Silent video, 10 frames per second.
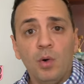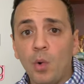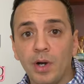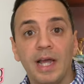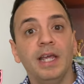
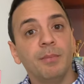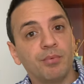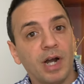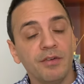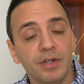or a
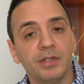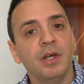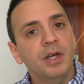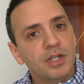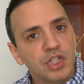private
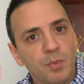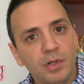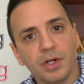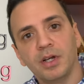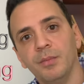
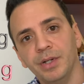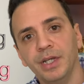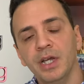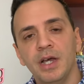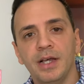smaller company.
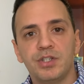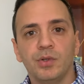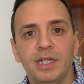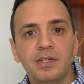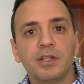And so
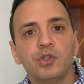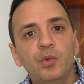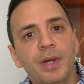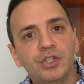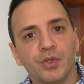these are the two
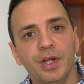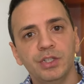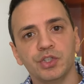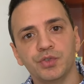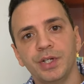major
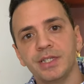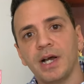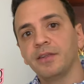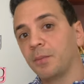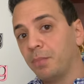industries,
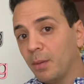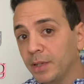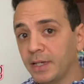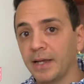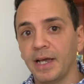either
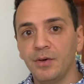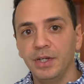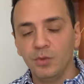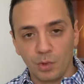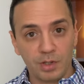public
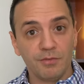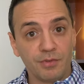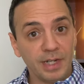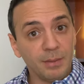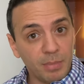accounting, working
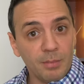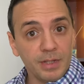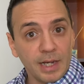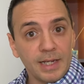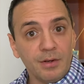for a
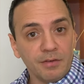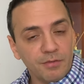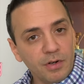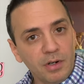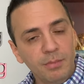public accounting
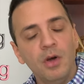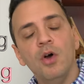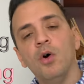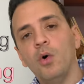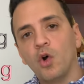firm,
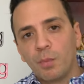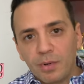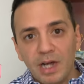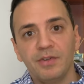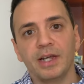or
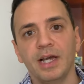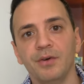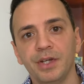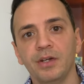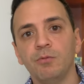private
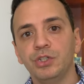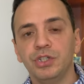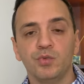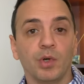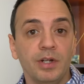accounting, which
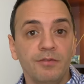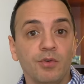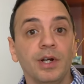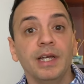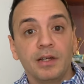is working
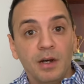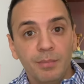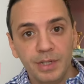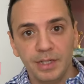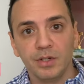for a
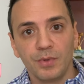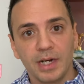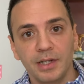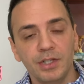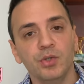company
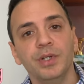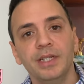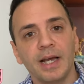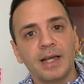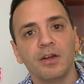directly doing the
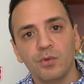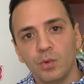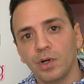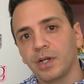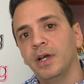accounting
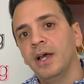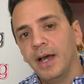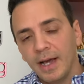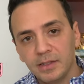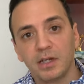work
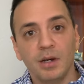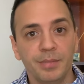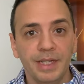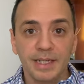at the company